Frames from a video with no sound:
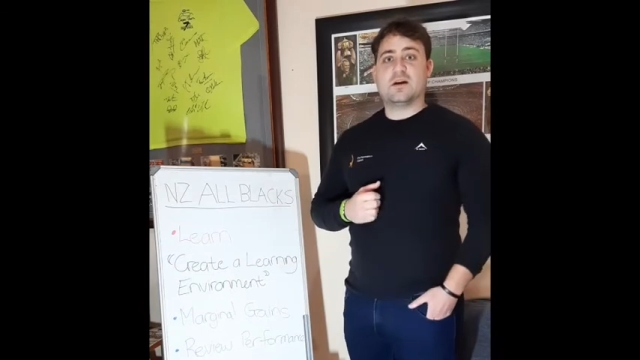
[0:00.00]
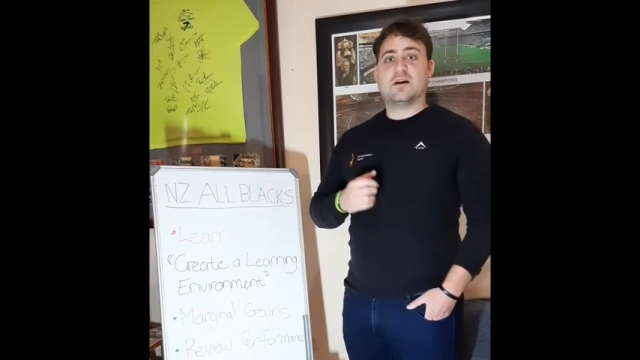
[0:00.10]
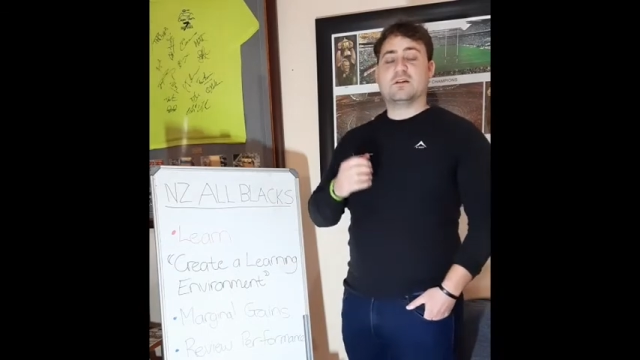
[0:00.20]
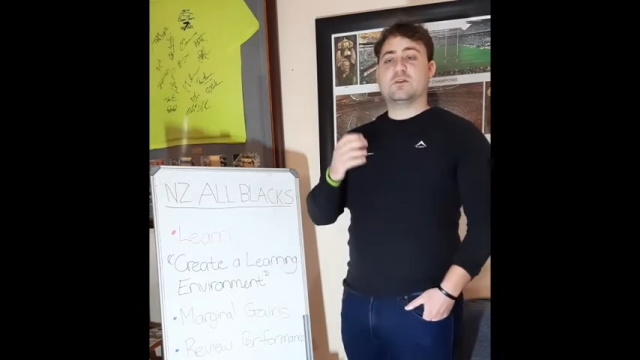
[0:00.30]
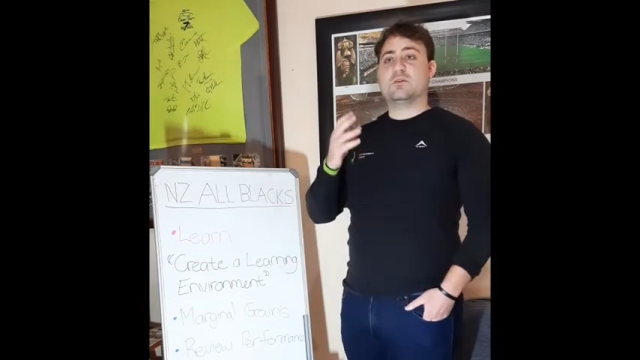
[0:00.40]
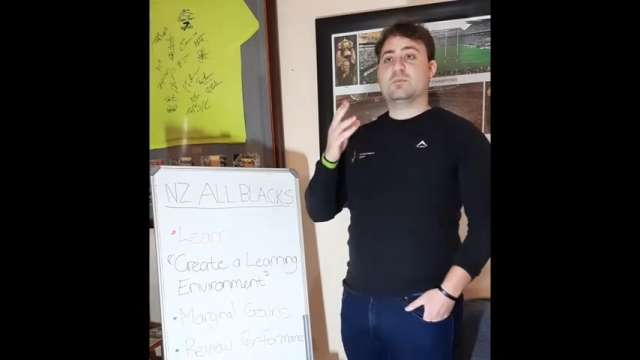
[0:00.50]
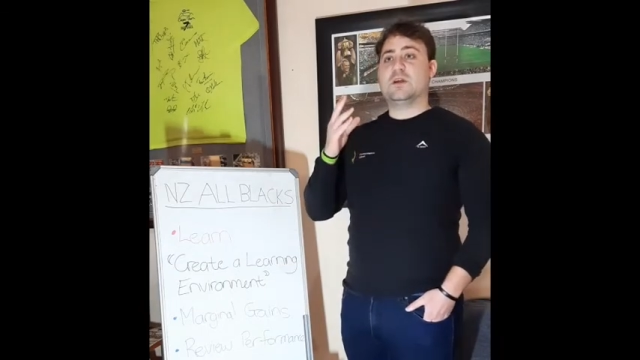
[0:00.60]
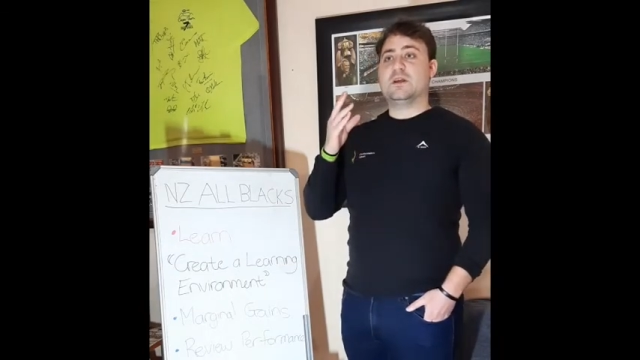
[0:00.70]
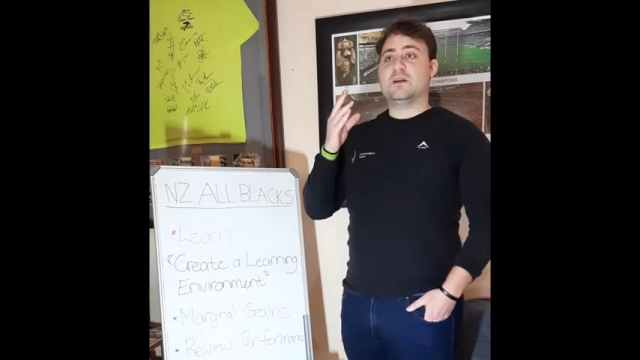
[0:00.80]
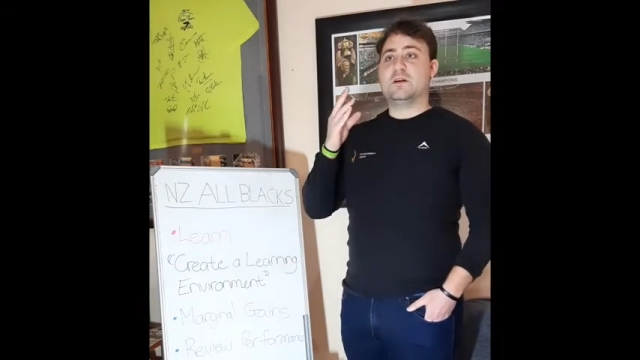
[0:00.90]
It could
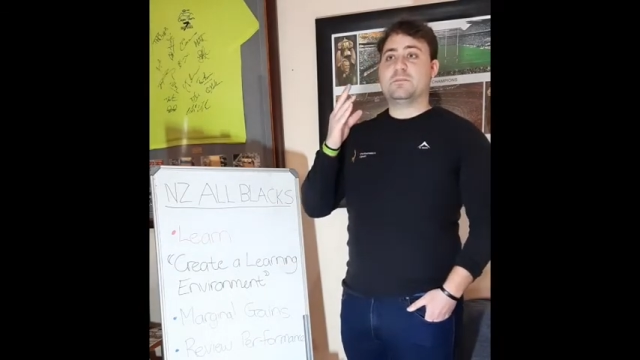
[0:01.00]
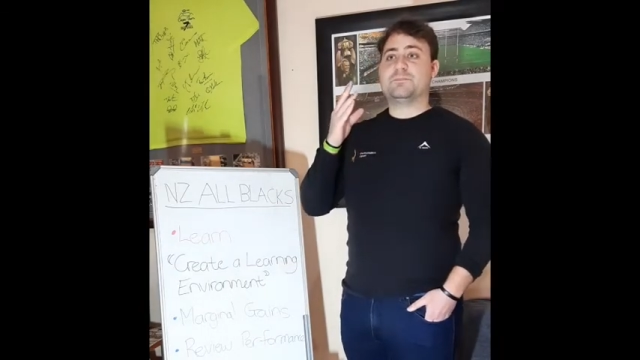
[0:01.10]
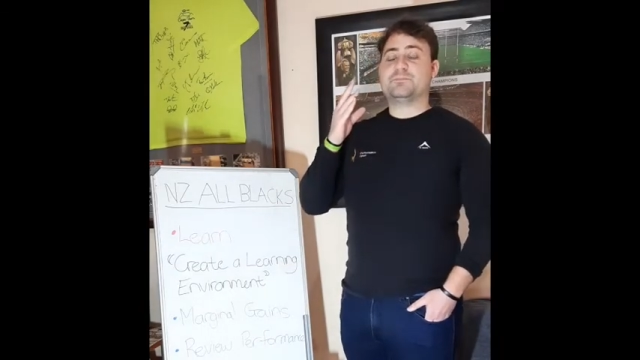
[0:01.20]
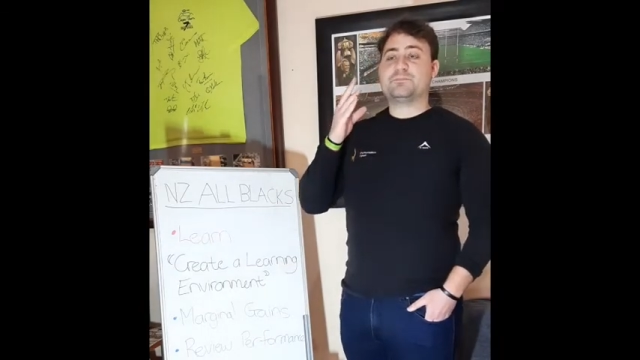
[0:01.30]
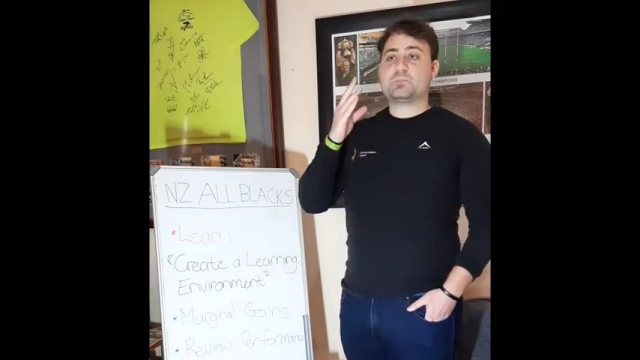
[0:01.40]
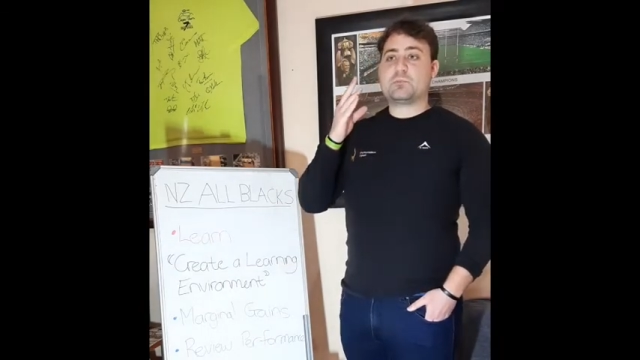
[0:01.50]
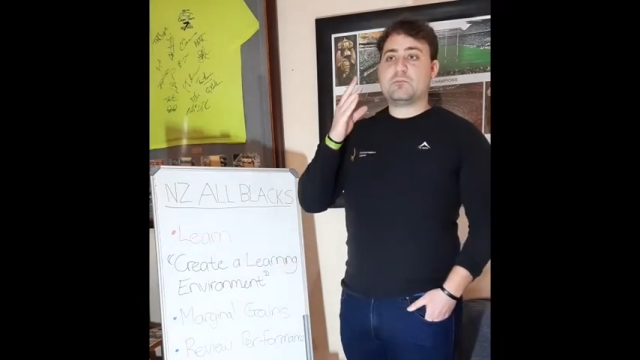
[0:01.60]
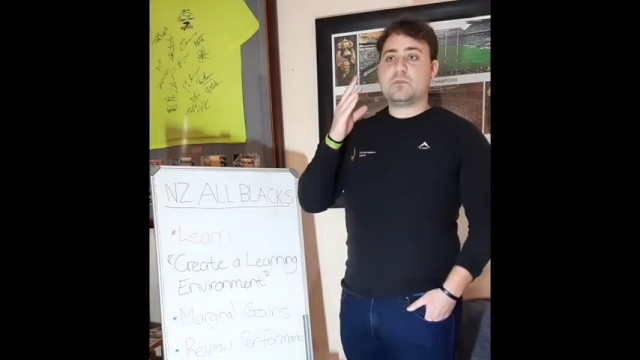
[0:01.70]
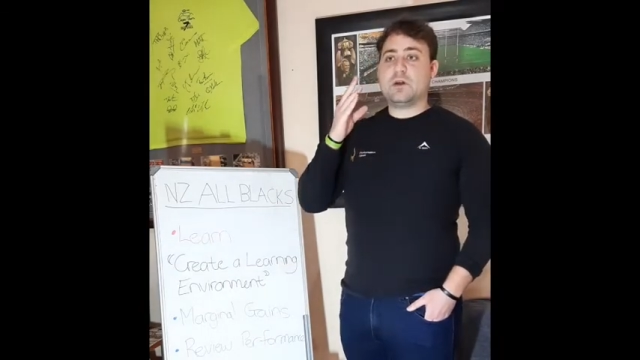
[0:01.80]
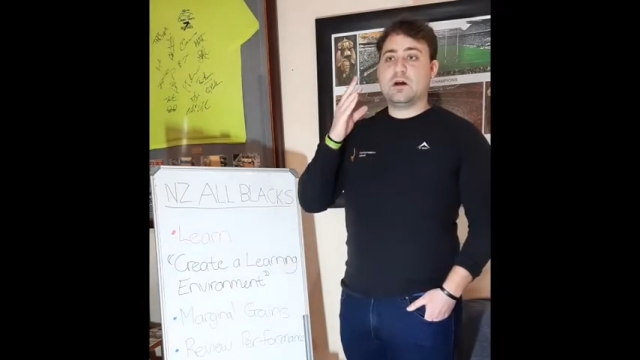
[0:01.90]
be
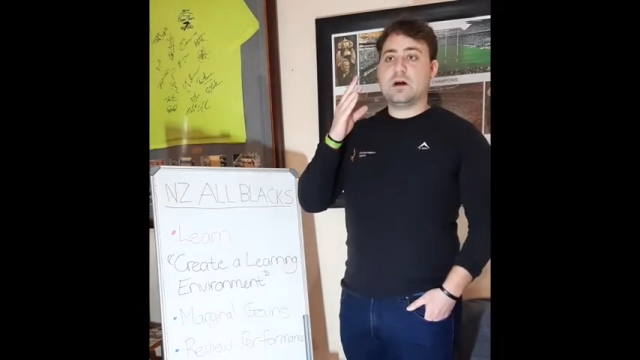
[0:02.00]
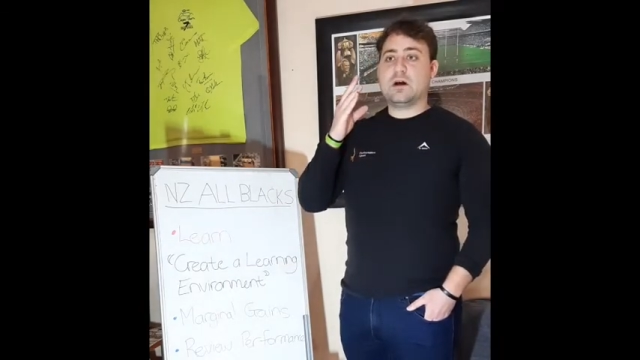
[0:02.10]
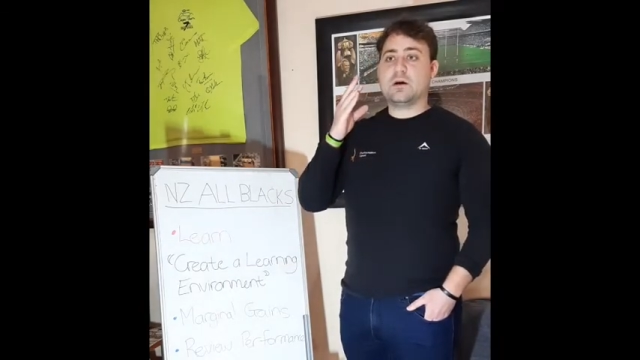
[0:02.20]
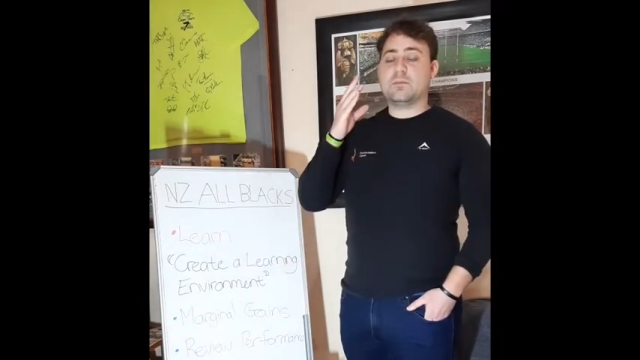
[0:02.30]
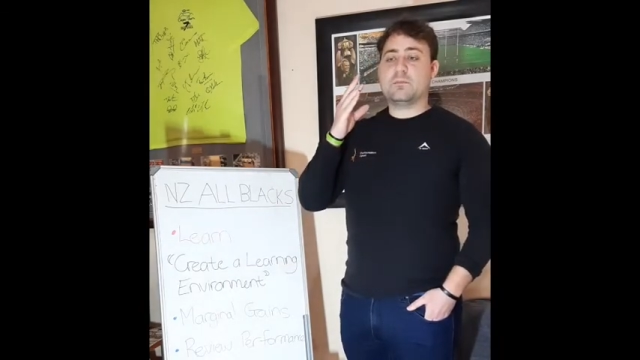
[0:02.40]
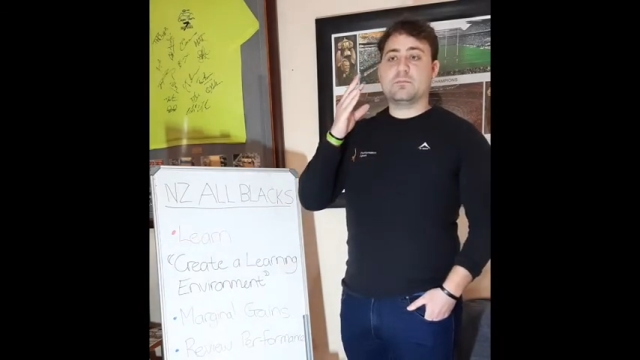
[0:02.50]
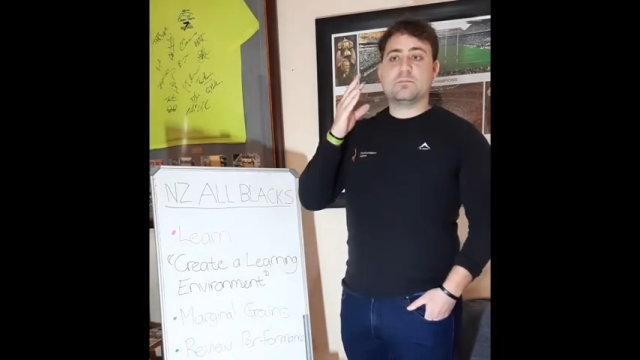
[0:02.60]
how